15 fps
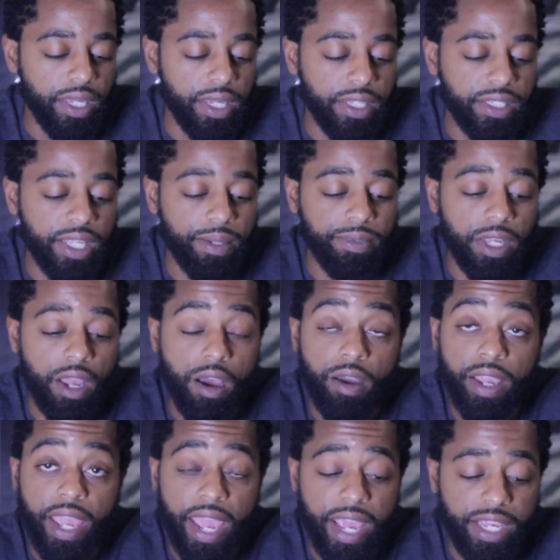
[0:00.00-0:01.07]
except the
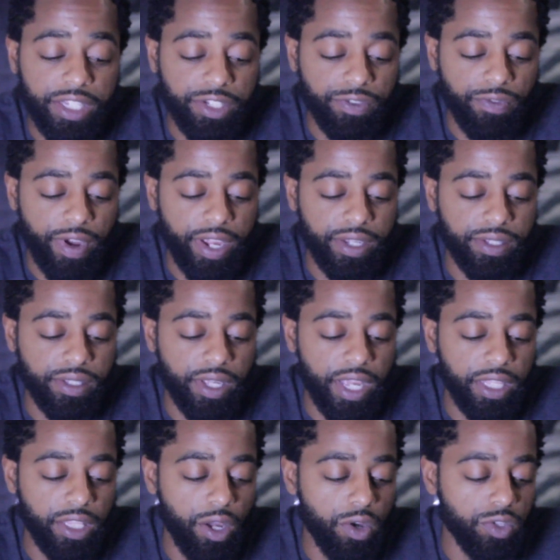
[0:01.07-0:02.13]
Caucasian race
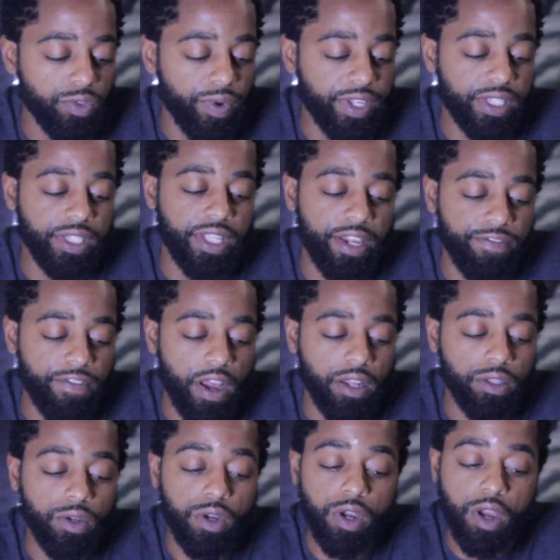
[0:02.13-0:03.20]
and those races that
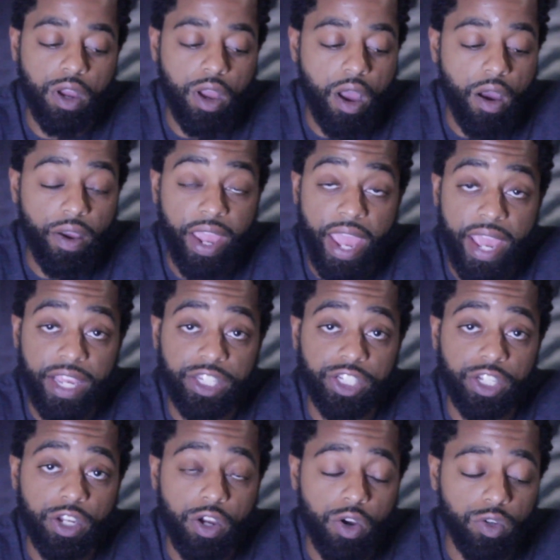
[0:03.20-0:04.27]
follow
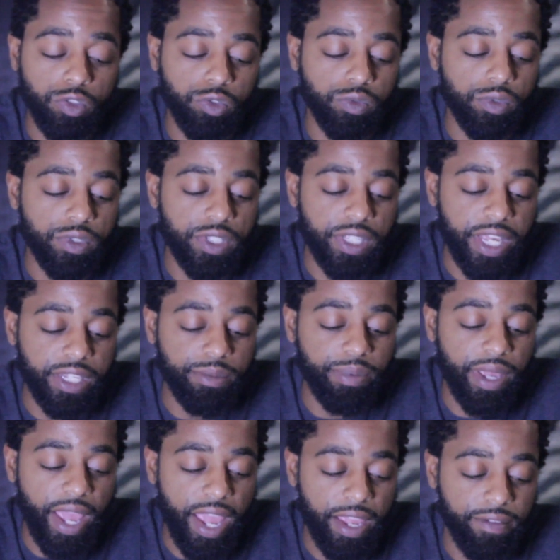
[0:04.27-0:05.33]
Caucasian cultural sex
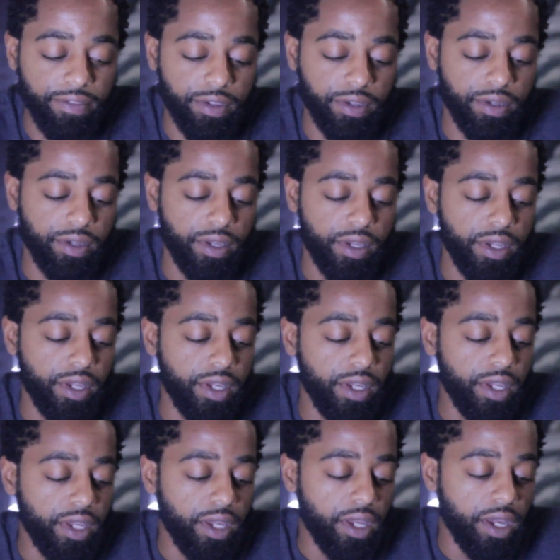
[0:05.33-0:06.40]
behavior.
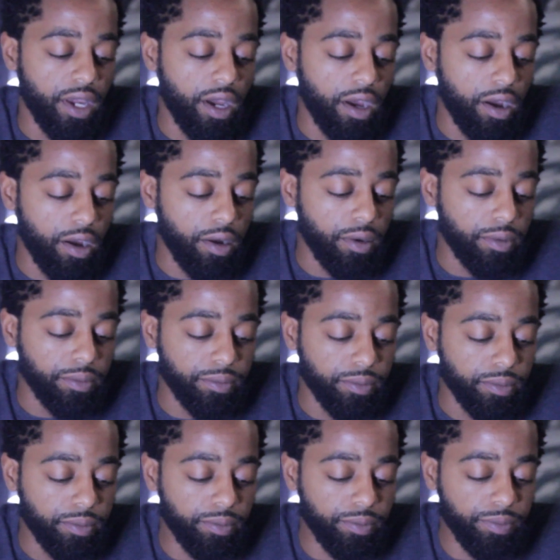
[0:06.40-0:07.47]

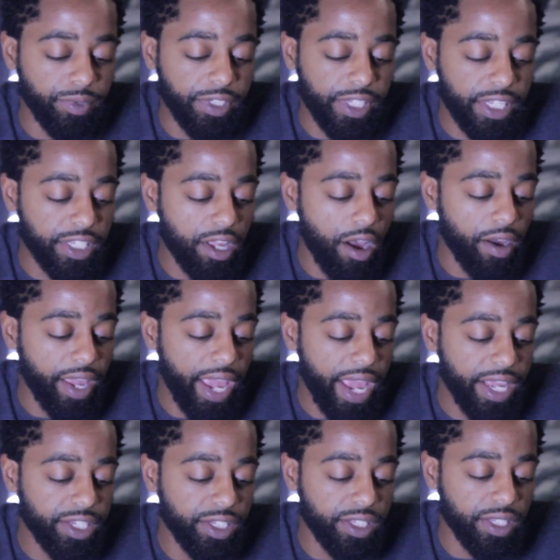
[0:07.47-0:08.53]
It says
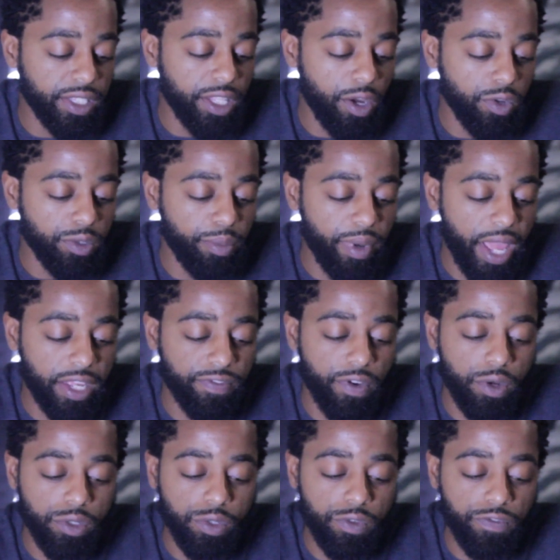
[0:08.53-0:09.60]
Caucasians and those black
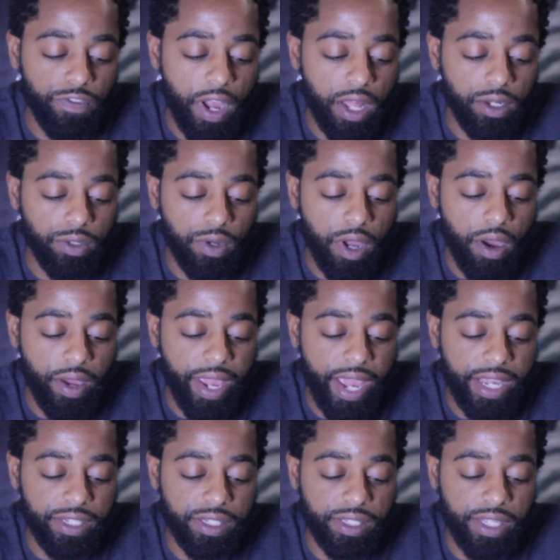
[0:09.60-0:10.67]
folks who follow
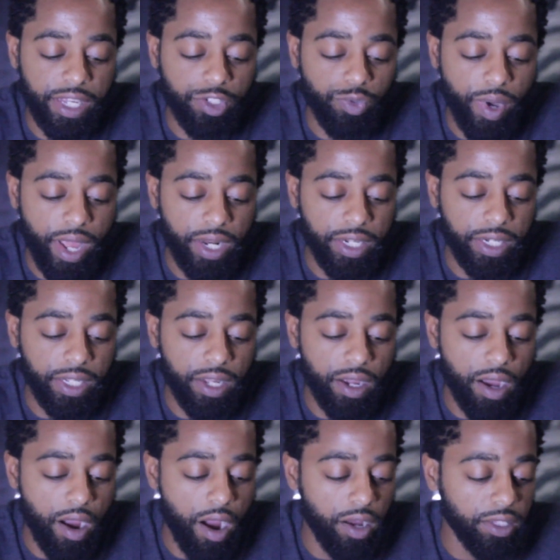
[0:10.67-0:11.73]
Caucasian
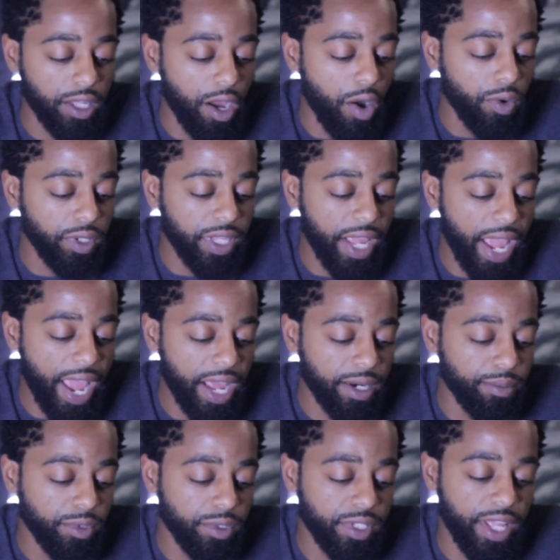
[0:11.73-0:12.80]
sexuality are the only
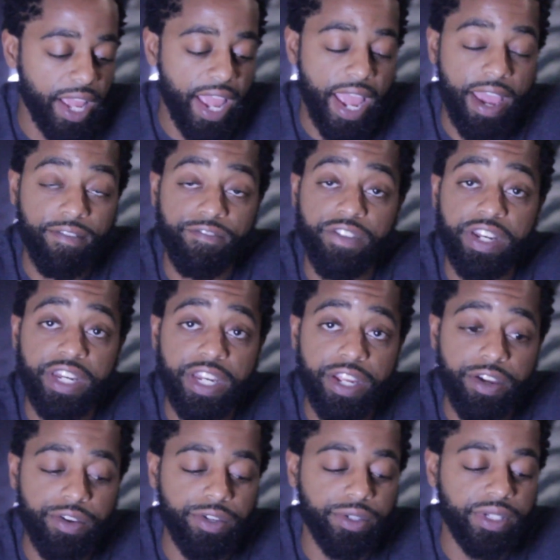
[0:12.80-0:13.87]
animals that have
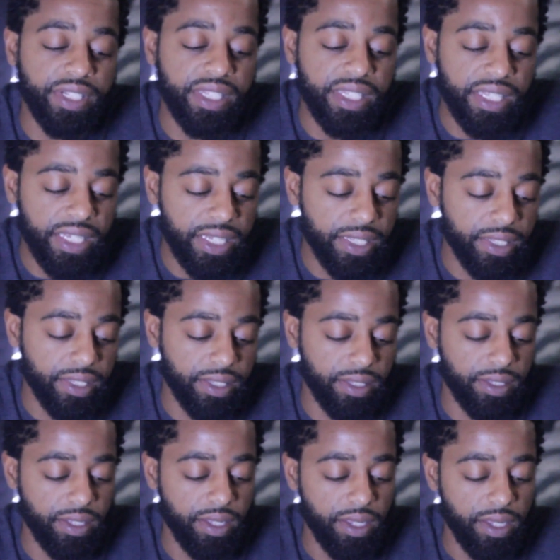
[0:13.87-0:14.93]
venereal diseases.